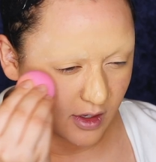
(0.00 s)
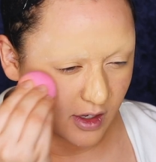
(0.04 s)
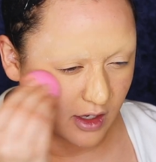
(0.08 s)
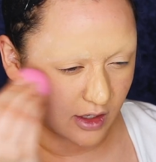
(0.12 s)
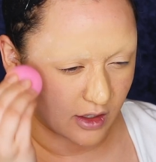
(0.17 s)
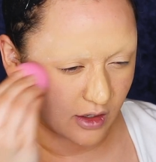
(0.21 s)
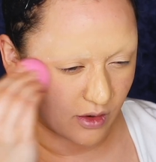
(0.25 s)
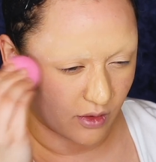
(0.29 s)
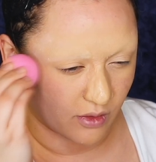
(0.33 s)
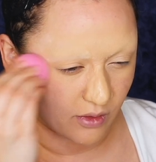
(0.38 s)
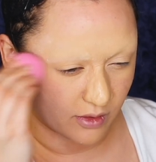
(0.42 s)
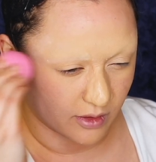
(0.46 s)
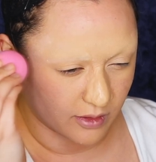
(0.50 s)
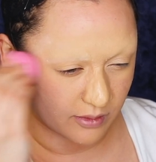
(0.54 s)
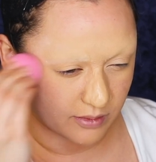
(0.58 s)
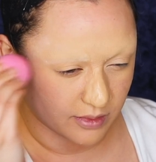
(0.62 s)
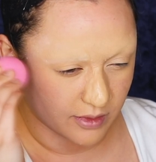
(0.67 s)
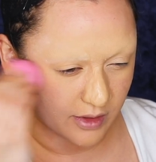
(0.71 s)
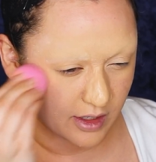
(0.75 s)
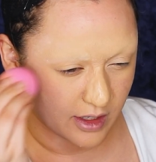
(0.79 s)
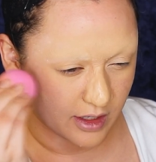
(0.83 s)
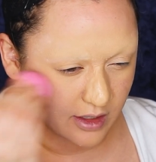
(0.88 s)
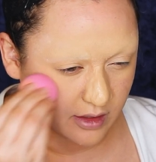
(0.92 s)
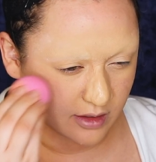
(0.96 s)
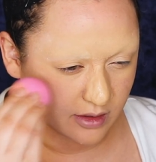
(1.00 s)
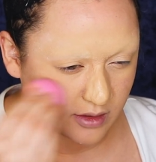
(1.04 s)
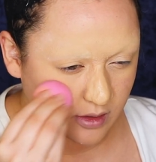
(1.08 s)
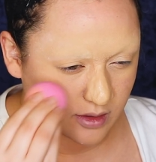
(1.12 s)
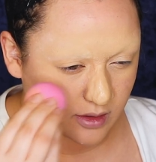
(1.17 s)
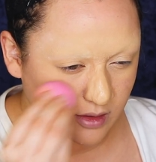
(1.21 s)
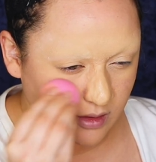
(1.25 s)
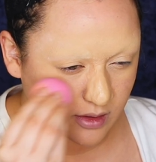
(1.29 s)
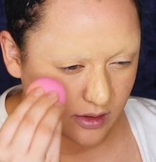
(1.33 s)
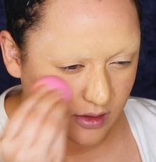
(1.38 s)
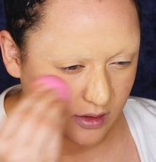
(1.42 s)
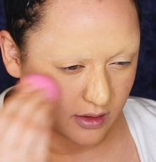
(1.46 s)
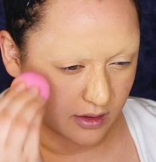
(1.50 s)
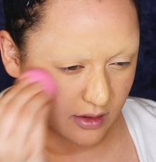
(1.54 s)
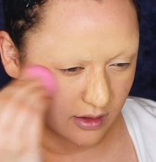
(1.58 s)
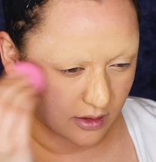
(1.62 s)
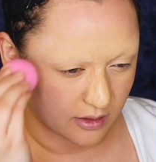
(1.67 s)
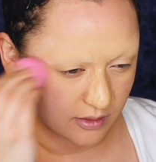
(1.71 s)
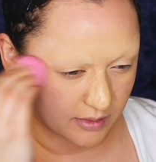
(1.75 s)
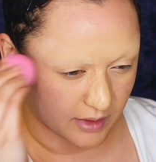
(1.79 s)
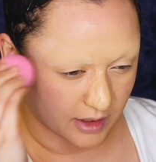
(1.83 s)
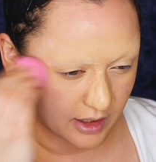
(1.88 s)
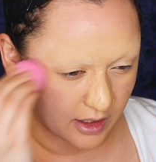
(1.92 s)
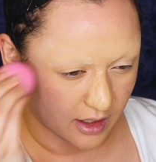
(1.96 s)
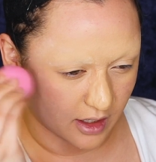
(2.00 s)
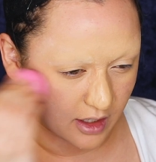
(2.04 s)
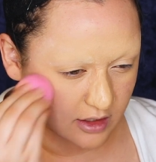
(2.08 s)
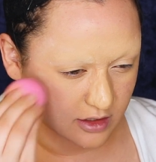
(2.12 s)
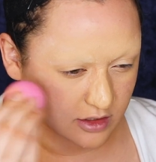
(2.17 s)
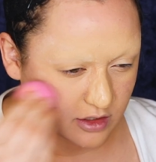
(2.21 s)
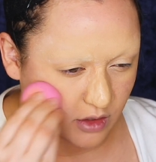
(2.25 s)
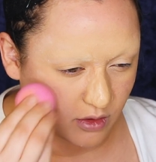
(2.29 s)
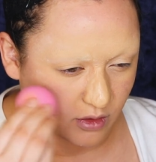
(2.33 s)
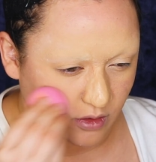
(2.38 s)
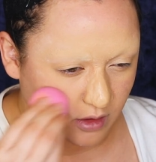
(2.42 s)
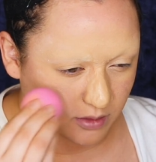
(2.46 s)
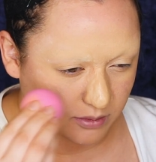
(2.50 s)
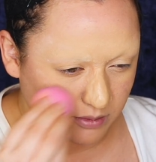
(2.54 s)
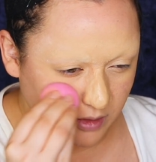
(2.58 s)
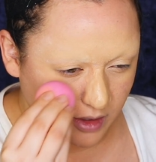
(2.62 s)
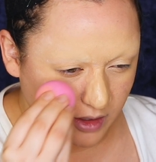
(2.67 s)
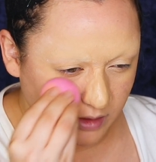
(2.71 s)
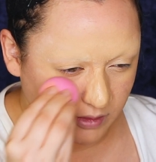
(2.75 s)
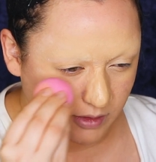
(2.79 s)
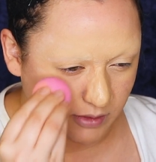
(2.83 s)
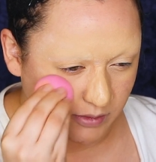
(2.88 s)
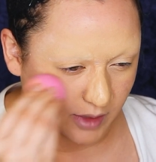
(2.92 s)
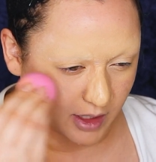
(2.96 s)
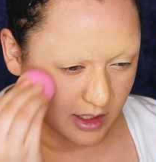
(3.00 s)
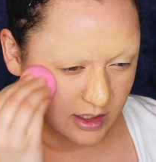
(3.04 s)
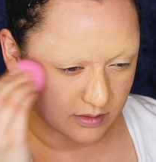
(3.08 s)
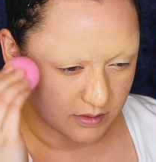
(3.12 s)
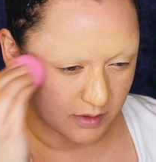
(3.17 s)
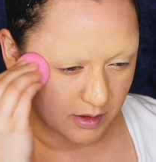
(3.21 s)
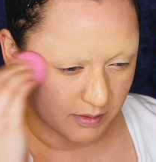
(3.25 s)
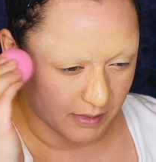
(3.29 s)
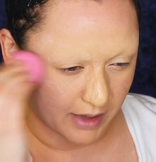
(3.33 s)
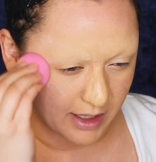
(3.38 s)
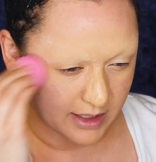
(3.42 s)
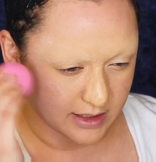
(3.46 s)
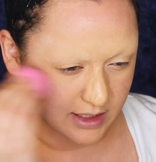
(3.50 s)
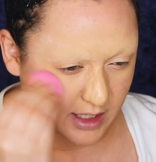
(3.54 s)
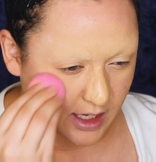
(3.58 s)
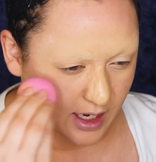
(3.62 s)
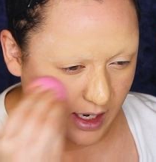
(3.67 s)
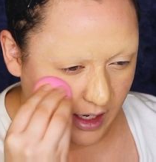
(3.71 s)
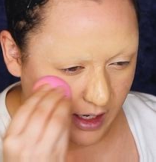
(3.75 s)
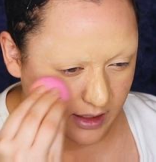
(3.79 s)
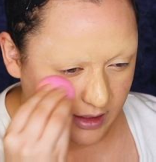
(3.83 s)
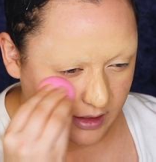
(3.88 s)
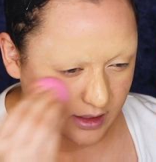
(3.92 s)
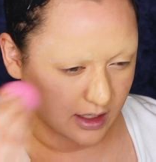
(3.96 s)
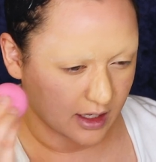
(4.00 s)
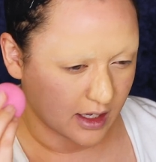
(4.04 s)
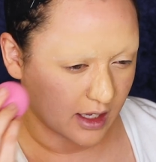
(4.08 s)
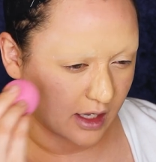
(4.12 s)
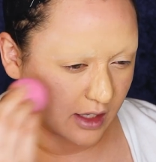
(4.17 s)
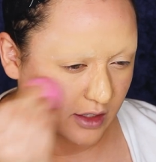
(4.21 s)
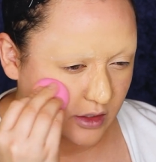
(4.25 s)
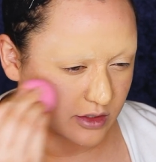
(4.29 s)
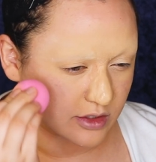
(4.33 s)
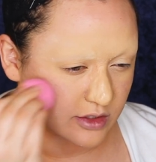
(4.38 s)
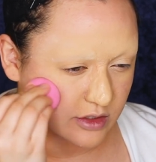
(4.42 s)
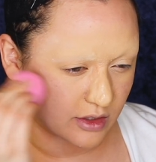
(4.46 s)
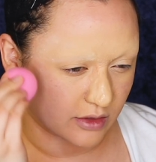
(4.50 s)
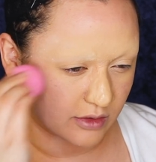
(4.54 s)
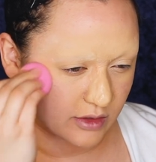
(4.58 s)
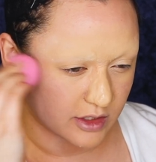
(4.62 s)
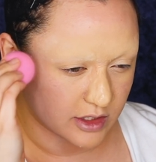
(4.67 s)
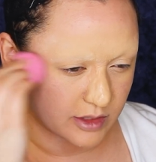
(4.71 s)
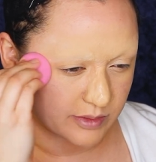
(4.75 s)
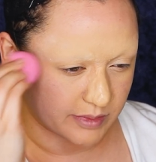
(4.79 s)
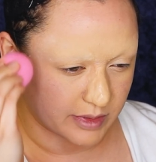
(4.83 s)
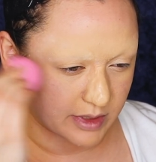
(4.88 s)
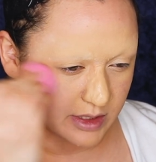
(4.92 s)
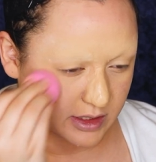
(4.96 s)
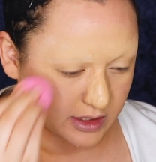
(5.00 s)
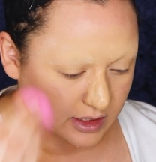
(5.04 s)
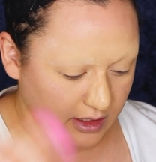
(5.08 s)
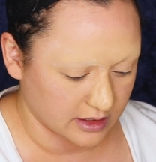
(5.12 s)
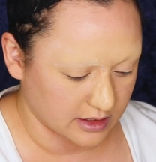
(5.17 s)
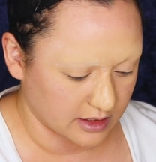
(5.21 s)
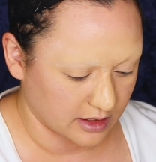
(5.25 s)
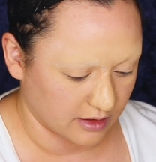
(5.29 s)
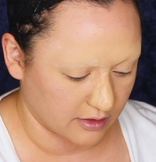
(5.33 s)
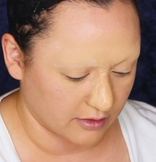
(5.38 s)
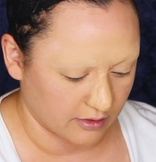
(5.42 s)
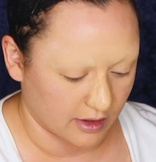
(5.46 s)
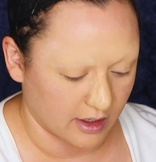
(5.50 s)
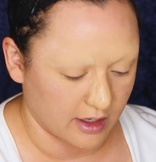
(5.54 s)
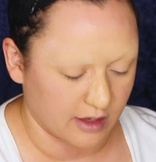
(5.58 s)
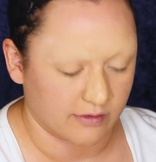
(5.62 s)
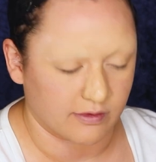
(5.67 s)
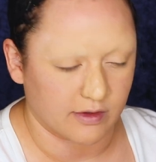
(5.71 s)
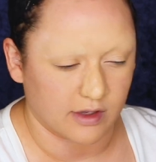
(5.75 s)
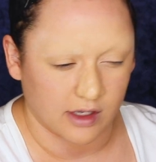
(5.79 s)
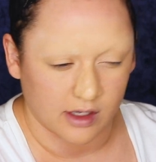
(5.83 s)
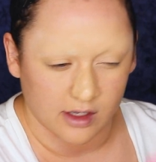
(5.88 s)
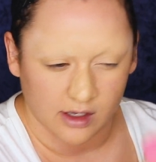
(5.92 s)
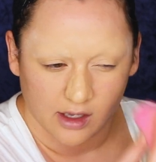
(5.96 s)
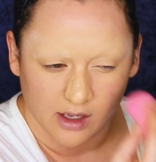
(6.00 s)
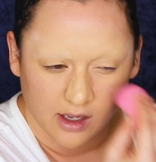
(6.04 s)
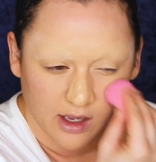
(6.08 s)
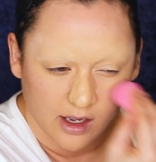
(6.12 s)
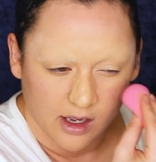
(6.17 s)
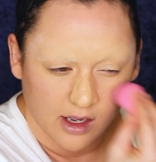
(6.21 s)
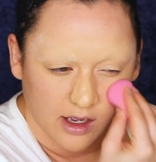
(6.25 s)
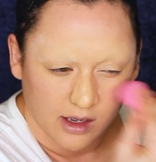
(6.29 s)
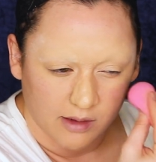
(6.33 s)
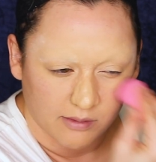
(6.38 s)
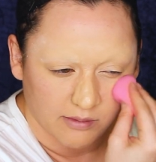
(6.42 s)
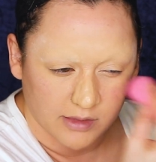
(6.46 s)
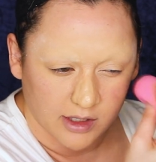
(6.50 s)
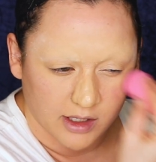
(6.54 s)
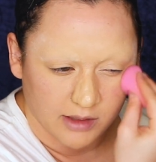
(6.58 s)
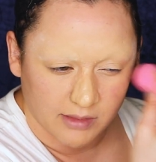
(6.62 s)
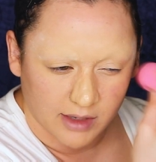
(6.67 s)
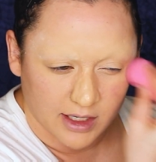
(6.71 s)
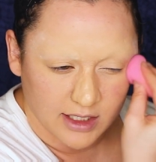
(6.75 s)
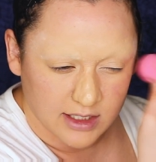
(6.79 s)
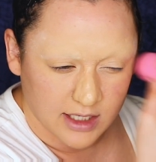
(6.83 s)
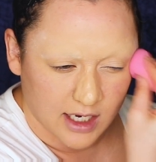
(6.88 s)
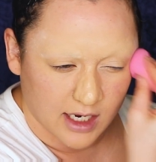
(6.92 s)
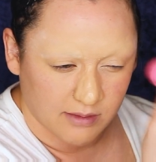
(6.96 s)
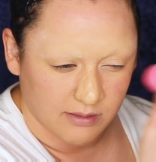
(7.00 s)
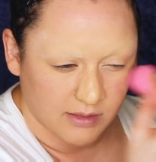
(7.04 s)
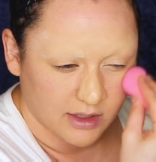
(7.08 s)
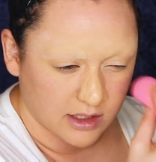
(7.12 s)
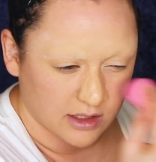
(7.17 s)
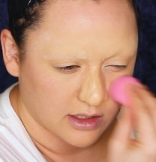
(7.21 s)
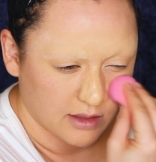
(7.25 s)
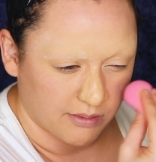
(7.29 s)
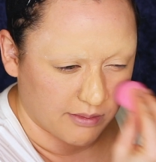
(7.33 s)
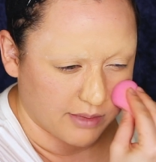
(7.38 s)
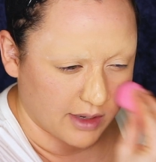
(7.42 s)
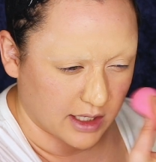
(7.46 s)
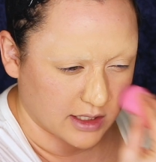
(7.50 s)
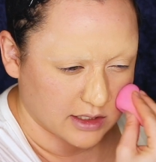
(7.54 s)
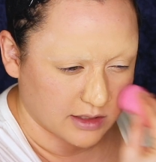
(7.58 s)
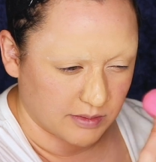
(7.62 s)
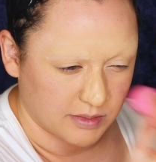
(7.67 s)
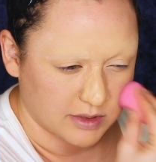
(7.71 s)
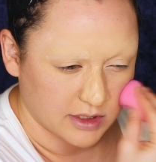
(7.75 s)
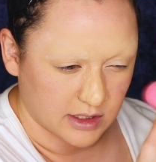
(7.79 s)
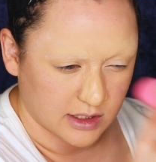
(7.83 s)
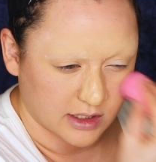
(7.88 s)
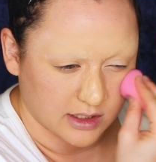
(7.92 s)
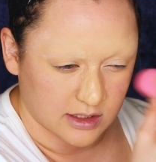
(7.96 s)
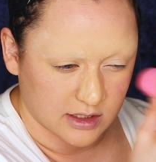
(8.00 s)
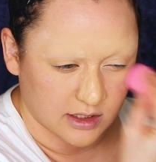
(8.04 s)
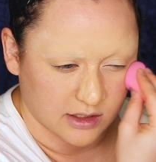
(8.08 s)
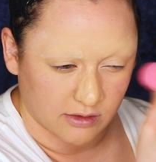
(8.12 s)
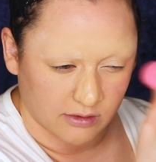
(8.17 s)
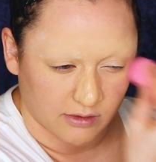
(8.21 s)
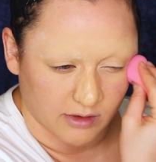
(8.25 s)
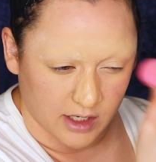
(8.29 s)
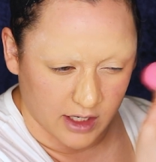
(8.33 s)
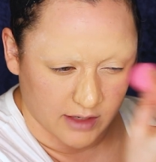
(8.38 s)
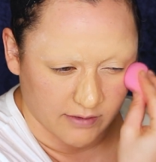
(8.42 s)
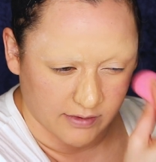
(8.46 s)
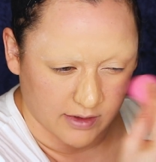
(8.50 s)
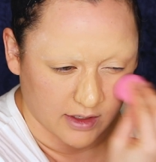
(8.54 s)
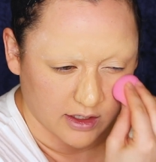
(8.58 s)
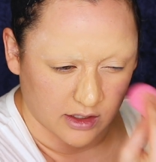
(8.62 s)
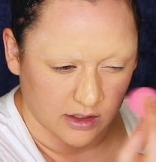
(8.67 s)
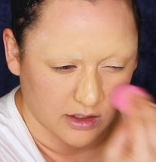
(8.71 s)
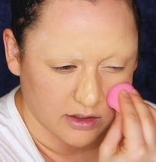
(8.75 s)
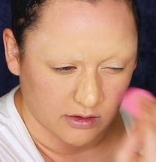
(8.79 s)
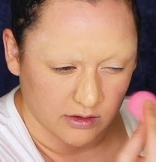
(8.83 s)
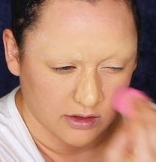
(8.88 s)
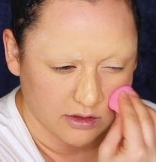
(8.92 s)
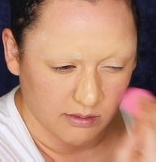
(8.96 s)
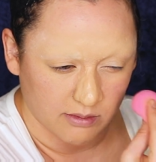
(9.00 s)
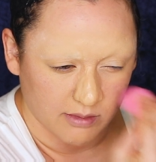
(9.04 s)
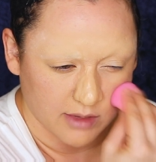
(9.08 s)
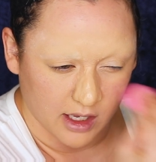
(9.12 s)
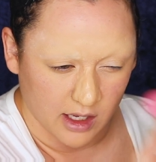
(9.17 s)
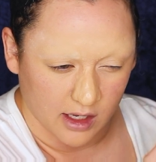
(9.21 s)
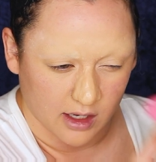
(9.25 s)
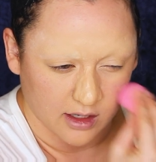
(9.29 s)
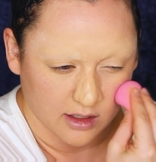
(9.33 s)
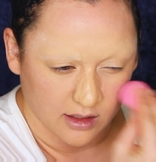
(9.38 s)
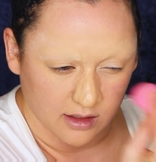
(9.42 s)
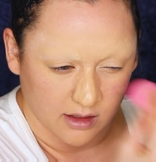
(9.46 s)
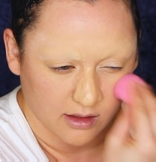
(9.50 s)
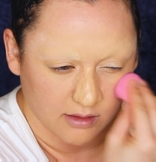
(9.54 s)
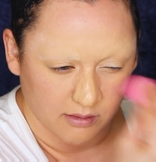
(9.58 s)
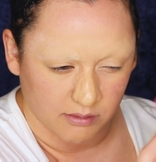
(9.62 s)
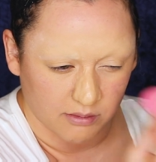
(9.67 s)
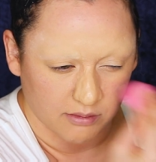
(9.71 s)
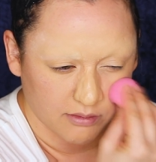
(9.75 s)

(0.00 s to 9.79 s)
And cornbread. Oh my gosh, cornbread reminds me of my dad, and so does biscuits and gravy. Me and my dad make the best biscuits and gravy, no demand.